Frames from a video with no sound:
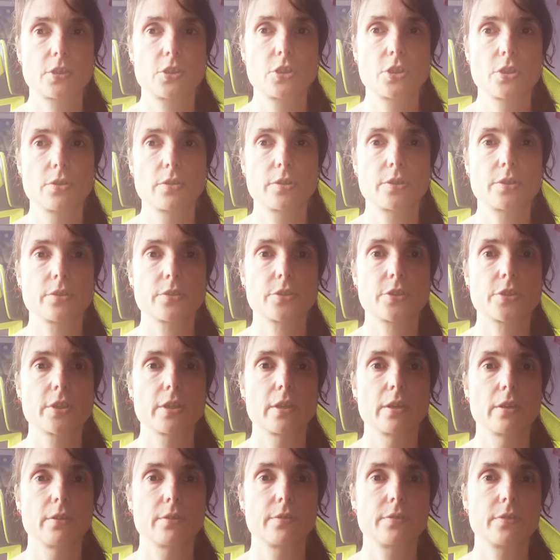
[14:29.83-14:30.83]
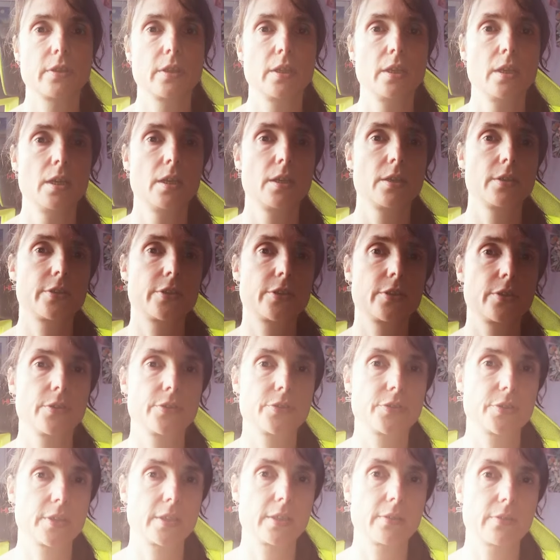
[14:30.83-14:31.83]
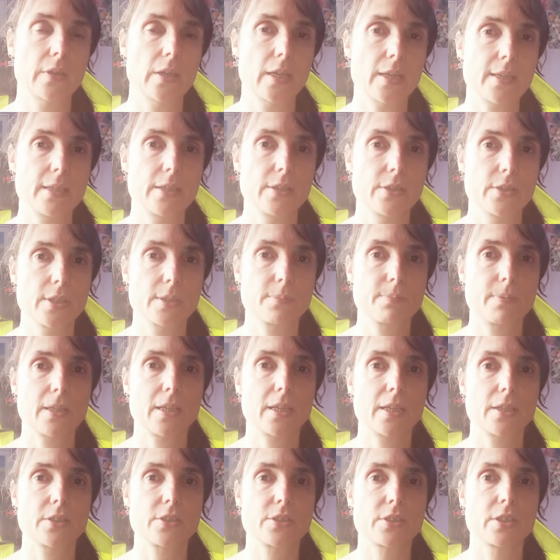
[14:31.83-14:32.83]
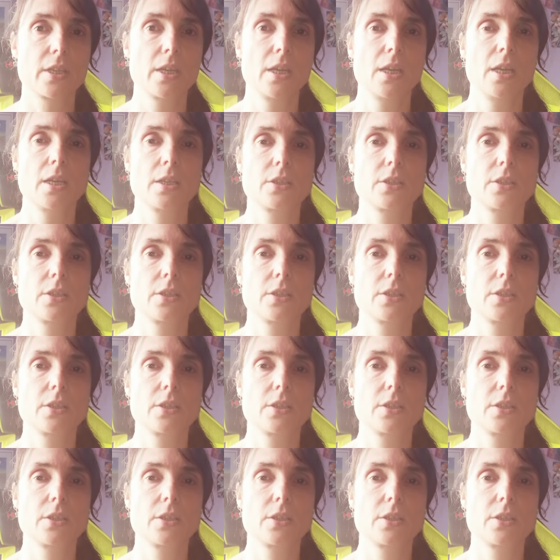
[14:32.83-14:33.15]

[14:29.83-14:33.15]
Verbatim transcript: Choose yourself. Choose the divine in this place.